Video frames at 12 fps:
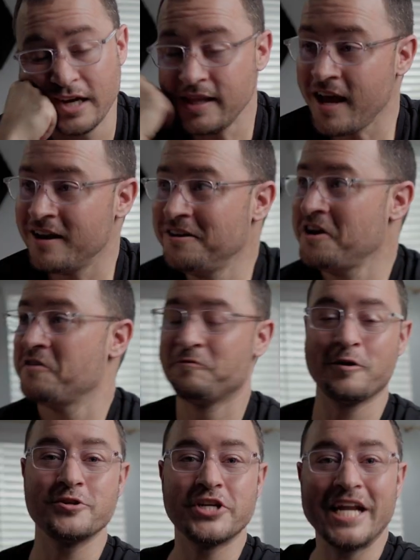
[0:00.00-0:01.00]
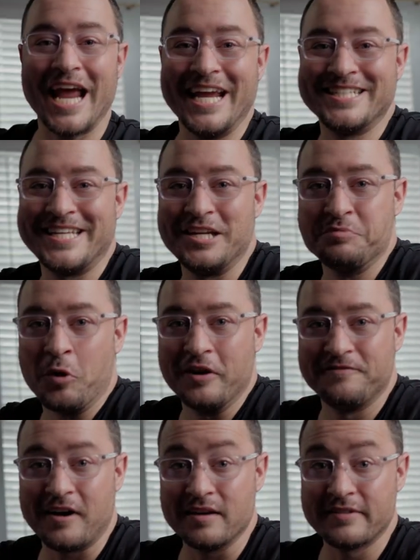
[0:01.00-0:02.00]
And then version
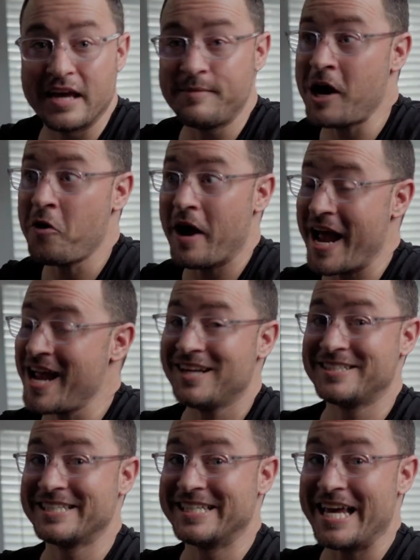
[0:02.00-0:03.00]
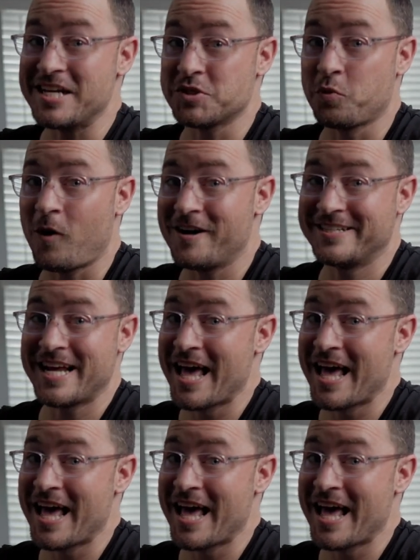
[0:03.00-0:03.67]
18.5 came out, and guess what?